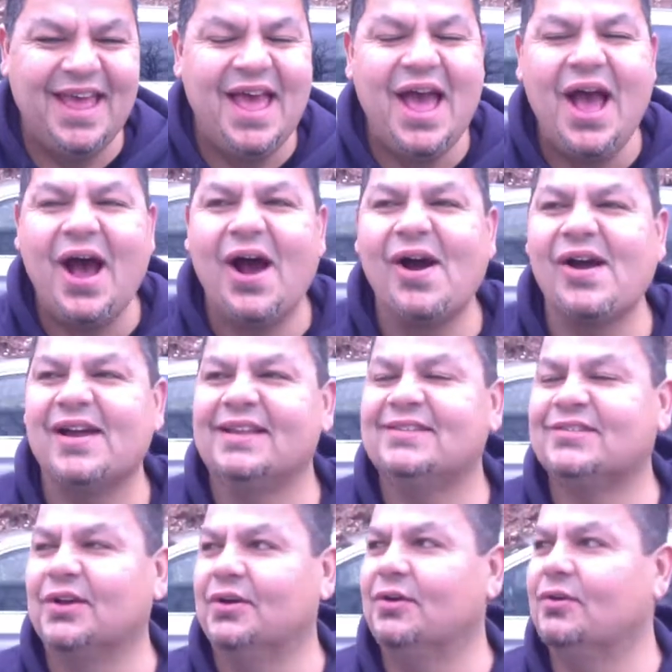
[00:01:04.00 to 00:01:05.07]
right,
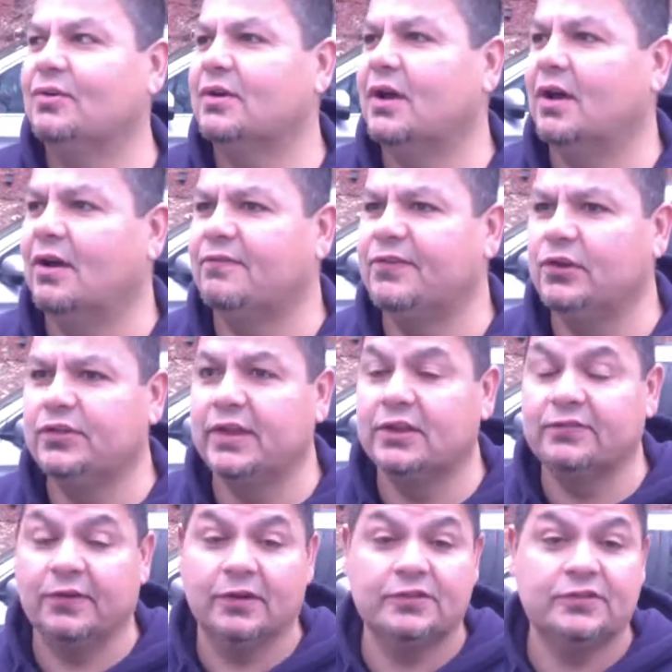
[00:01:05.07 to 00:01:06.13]
so a few things.
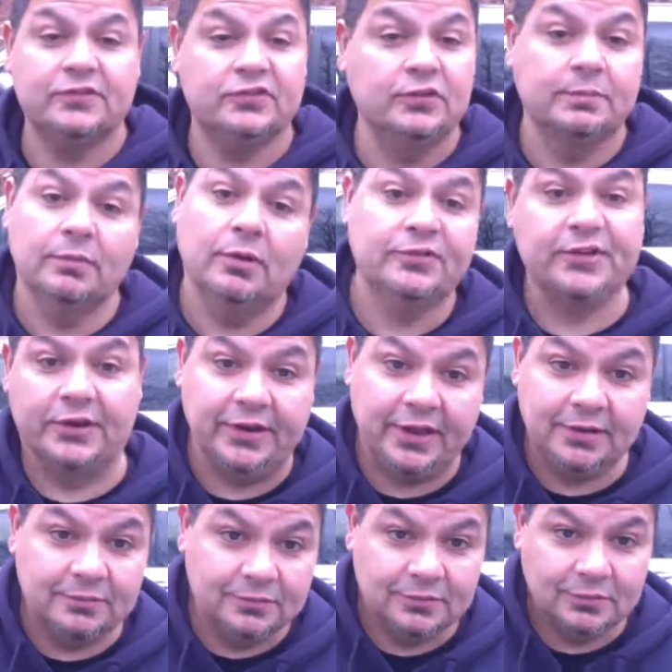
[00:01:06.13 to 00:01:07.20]
First, Super Bowl Sunday.
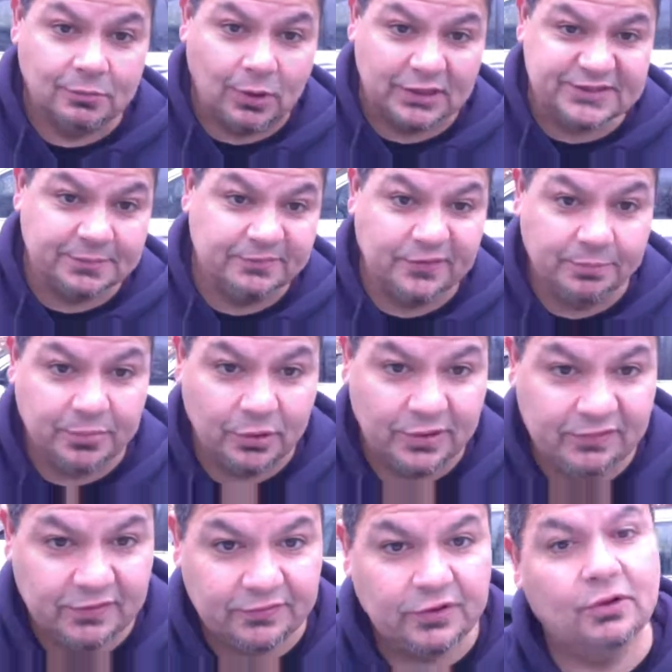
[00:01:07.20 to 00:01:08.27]
Watch some football,
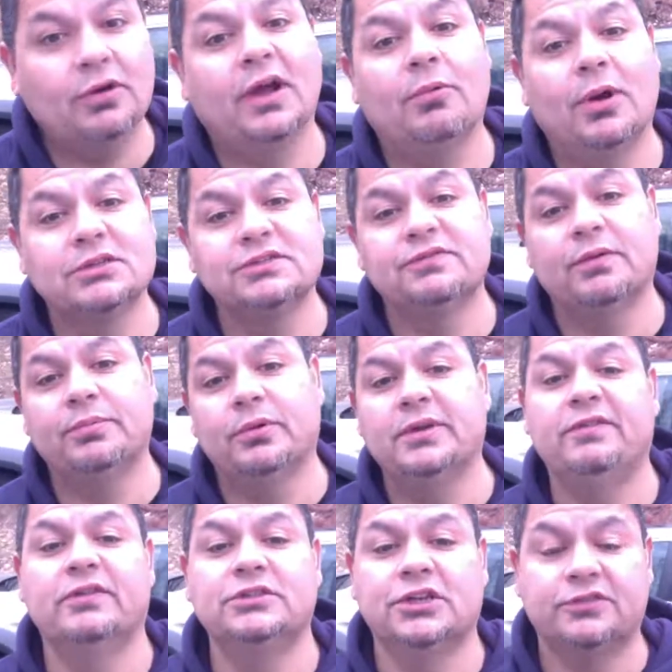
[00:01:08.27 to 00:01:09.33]
even if you don't like watching football,
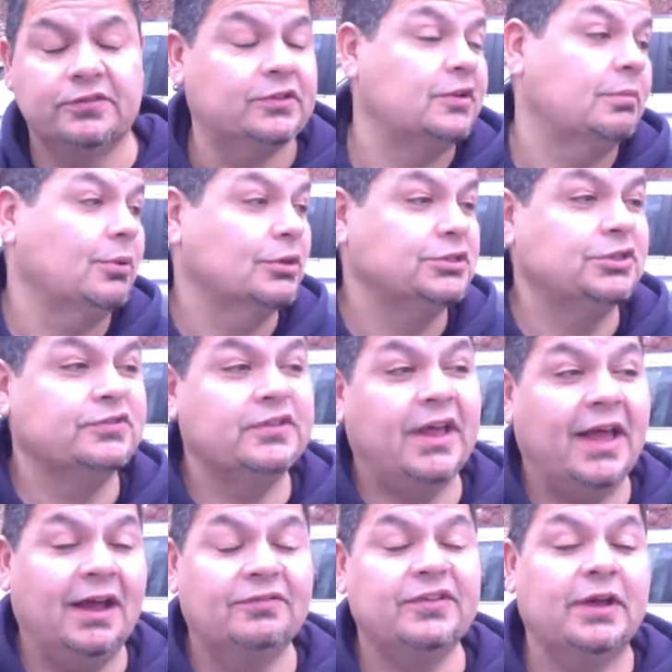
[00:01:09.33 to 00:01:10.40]
even just for the commercials and the
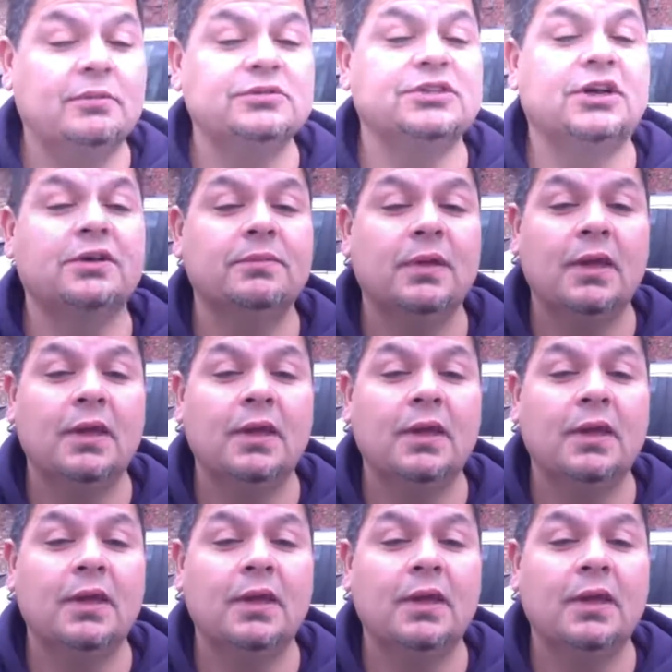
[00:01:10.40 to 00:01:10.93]
halftime show.